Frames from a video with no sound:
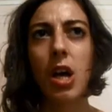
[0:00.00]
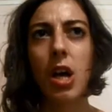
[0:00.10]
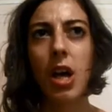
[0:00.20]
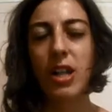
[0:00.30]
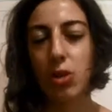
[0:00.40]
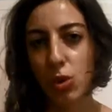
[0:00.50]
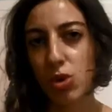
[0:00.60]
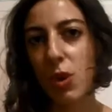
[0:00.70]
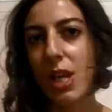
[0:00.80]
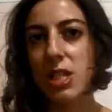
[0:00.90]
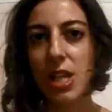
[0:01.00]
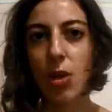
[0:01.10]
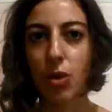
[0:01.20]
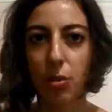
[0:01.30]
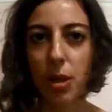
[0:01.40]
And usually I stay
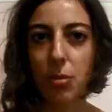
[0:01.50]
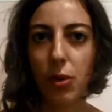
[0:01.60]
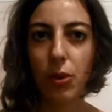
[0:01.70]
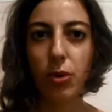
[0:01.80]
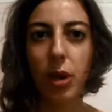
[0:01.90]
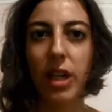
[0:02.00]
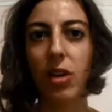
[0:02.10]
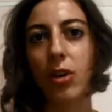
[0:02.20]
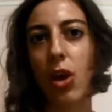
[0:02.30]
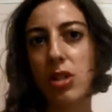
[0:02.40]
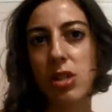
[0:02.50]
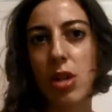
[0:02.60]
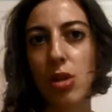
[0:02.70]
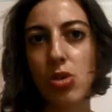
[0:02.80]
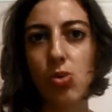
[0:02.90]
with people, either in
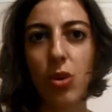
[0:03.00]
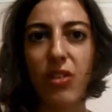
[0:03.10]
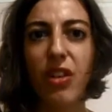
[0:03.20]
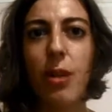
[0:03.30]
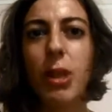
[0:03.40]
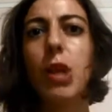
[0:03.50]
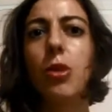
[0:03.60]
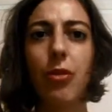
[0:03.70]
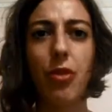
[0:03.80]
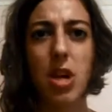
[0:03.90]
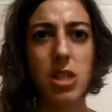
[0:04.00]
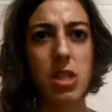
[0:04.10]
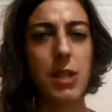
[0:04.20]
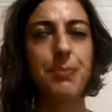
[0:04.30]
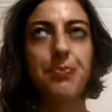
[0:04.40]
hostels, with family, with friends.
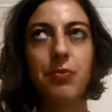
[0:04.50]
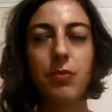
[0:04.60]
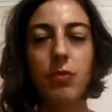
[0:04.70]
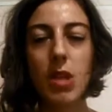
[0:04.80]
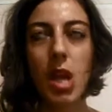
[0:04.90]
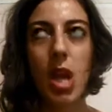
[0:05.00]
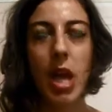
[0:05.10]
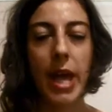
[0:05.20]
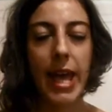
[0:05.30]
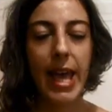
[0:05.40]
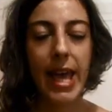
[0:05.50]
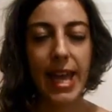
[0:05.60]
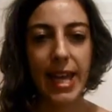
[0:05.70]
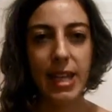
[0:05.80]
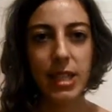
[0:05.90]

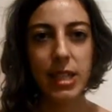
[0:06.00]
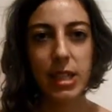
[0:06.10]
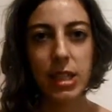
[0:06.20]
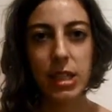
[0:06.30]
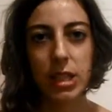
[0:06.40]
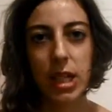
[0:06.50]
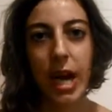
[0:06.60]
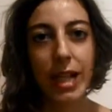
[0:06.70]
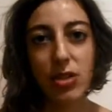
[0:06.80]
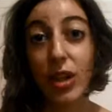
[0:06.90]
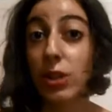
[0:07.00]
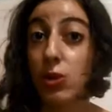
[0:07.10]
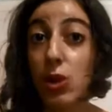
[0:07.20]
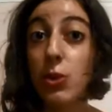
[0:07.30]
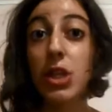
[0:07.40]
And I try to
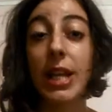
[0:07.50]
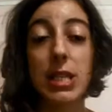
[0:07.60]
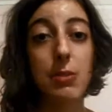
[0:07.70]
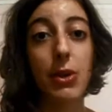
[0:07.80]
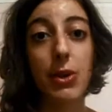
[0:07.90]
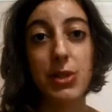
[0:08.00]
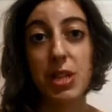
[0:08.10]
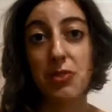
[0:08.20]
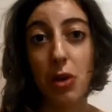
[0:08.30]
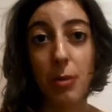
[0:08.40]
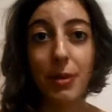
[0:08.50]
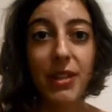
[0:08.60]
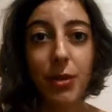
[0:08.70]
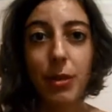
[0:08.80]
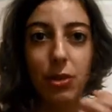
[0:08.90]
socialize because it's for a brief
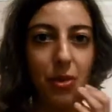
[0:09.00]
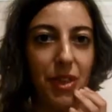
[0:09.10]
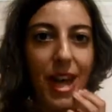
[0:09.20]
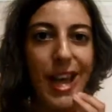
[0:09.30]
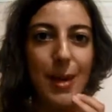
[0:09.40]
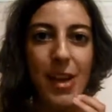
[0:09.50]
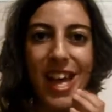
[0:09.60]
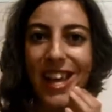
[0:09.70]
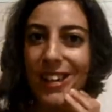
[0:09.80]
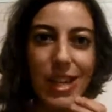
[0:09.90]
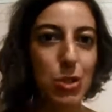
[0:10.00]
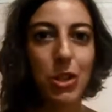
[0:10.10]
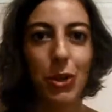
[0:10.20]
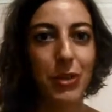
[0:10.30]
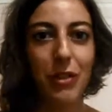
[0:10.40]
amount of time and I actually
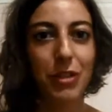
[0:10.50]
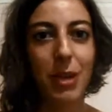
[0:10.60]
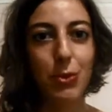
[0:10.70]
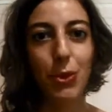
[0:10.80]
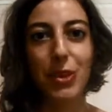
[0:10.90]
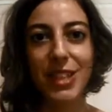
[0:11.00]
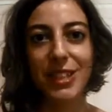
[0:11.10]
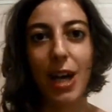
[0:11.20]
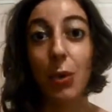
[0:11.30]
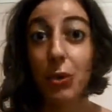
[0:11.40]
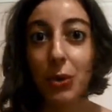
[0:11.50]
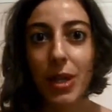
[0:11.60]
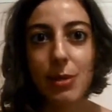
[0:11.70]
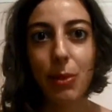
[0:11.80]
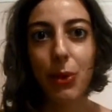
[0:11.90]
don't have time to read. I want to
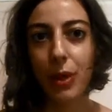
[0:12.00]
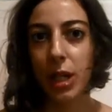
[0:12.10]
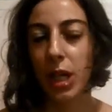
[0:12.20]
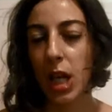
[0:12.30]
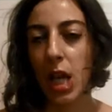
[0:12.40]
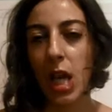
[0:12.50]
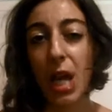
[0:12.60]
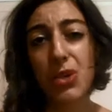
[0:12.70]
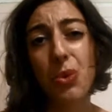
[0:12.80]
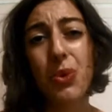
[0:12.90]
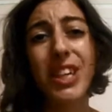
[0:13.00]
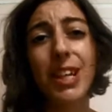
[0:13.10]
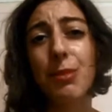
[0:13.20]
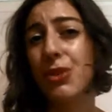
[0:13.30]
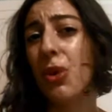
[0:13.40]
explore. So when I'm
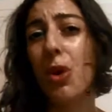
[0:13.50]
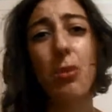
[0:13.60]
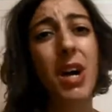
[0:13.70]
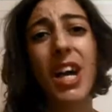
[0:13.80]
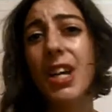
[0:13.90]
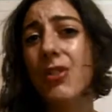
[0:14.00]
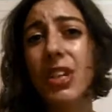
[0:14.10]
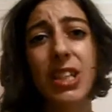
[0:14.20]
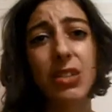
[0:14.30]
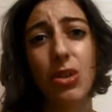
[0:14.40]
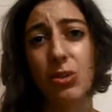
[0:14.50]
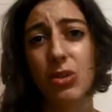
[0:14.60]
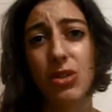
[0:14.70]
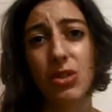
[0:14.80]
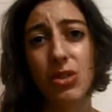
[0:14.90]
at home, I really don't
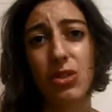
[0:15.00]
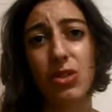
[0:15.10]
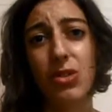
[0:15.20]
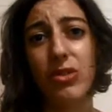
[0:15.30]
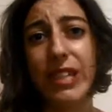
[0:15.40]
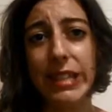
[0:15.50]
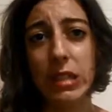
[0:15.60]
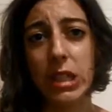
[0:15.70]
read